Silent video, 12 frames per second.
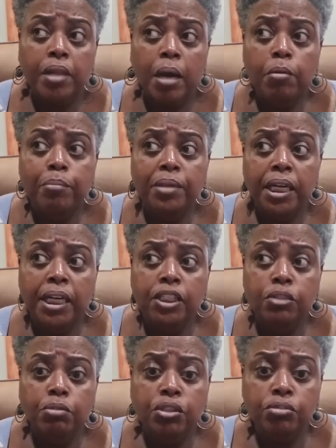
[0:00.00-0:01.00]
I'm going to be
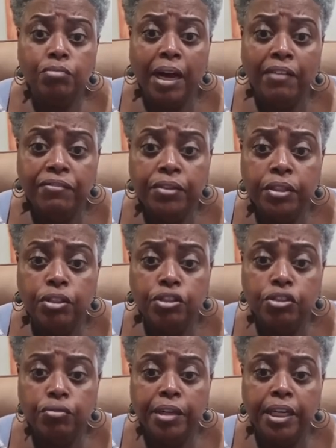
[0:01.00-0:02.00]
honest with you. I feel a
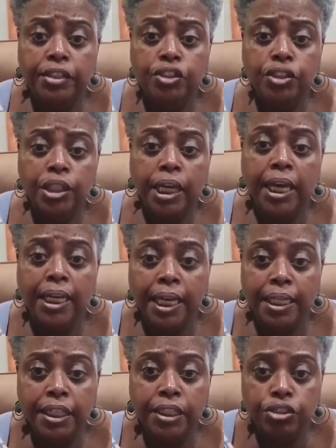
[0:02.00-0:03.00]
stretch and
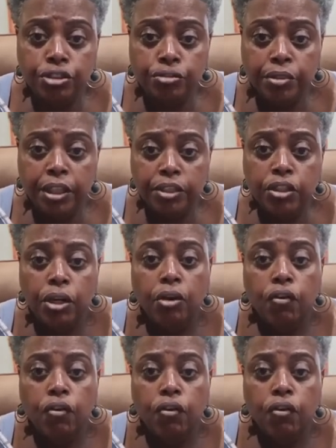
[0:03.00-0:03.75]
I need to stretch.